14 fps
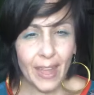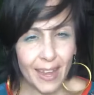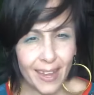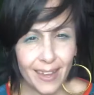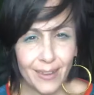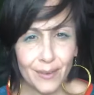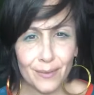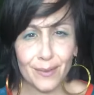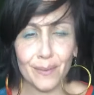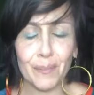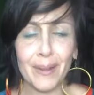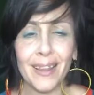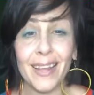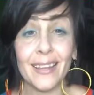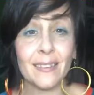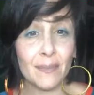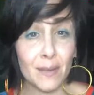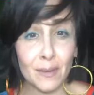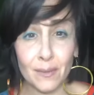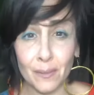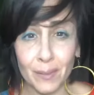then you start to be like,
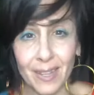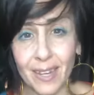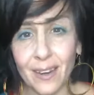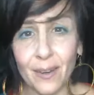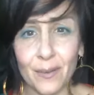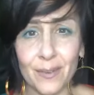sometimes I'll be like,